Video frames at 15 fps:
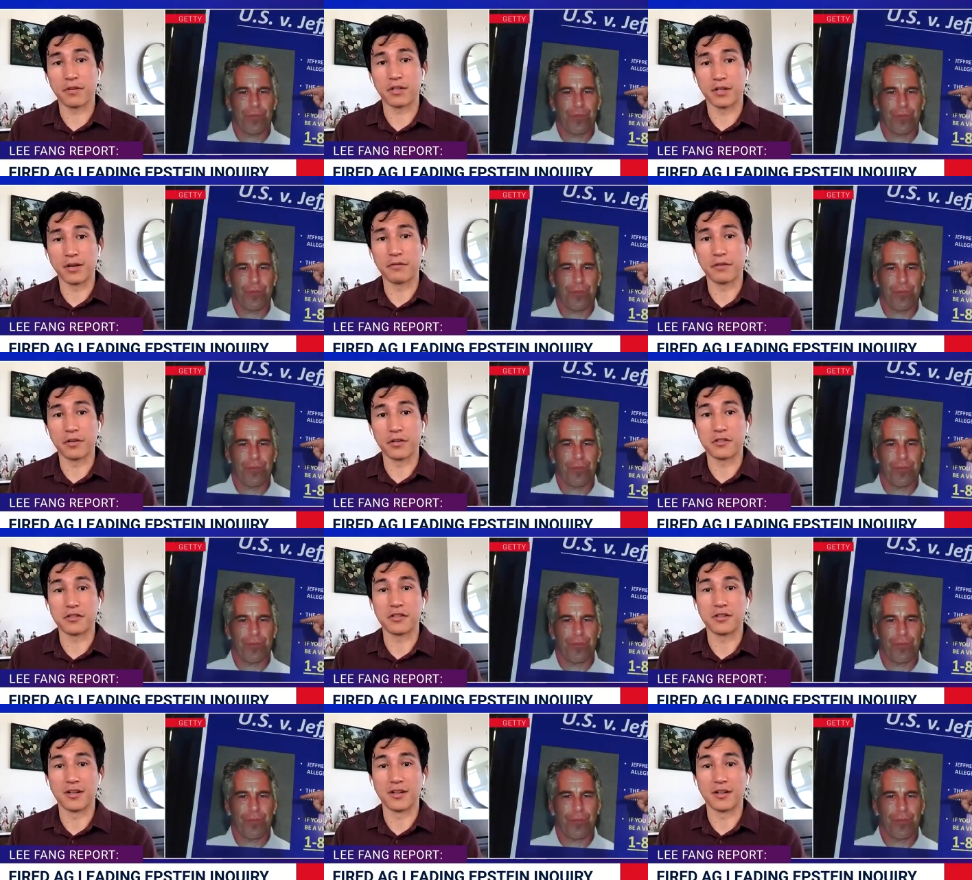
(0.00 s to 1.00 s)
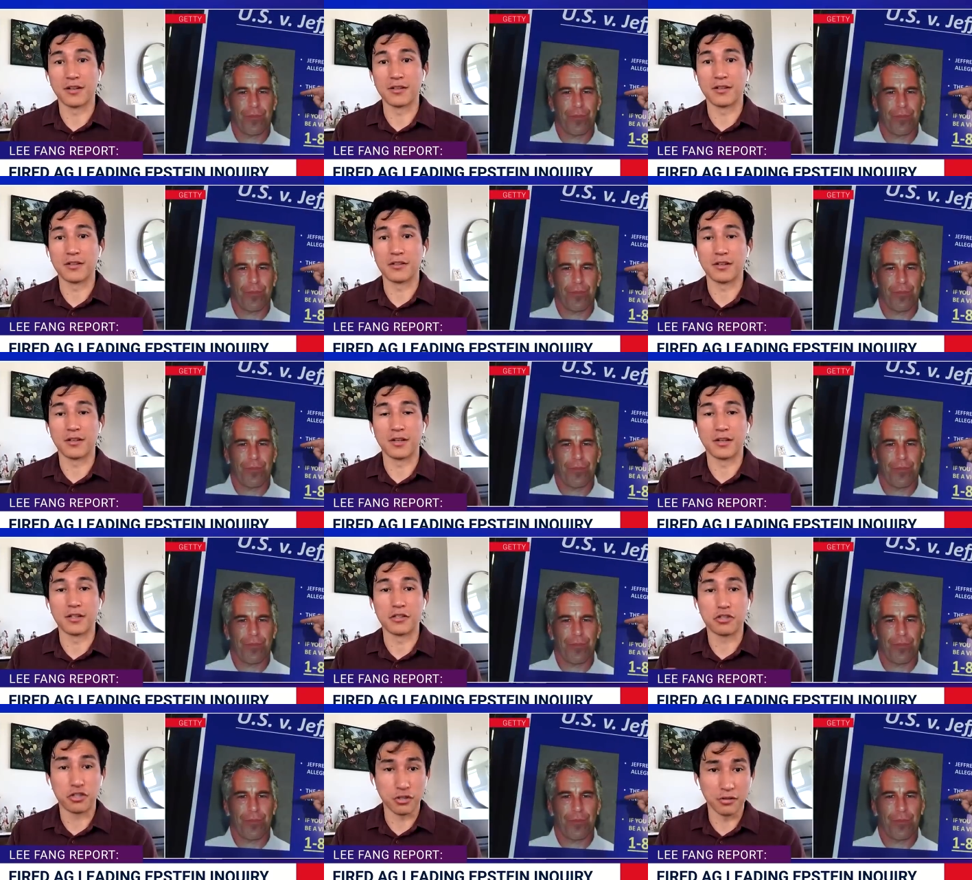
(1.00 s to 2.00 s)
Speaker 1: for the governor's
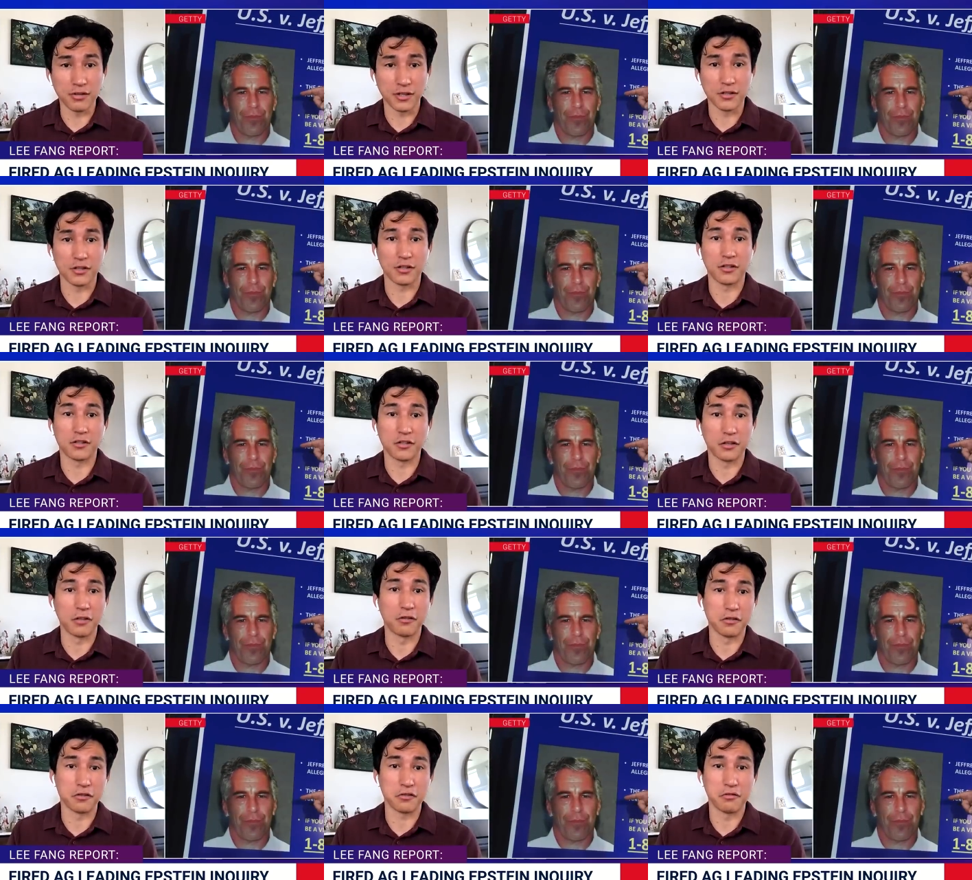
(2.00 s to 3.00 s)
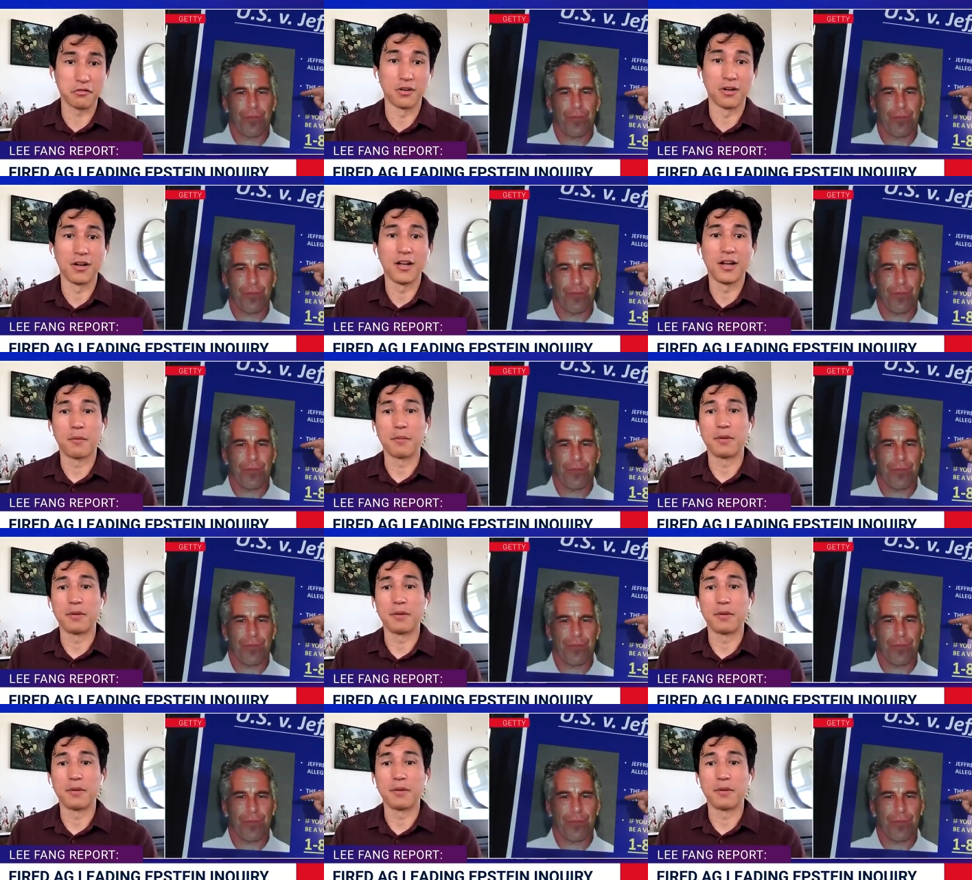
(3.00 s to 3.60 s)
children to, to go to school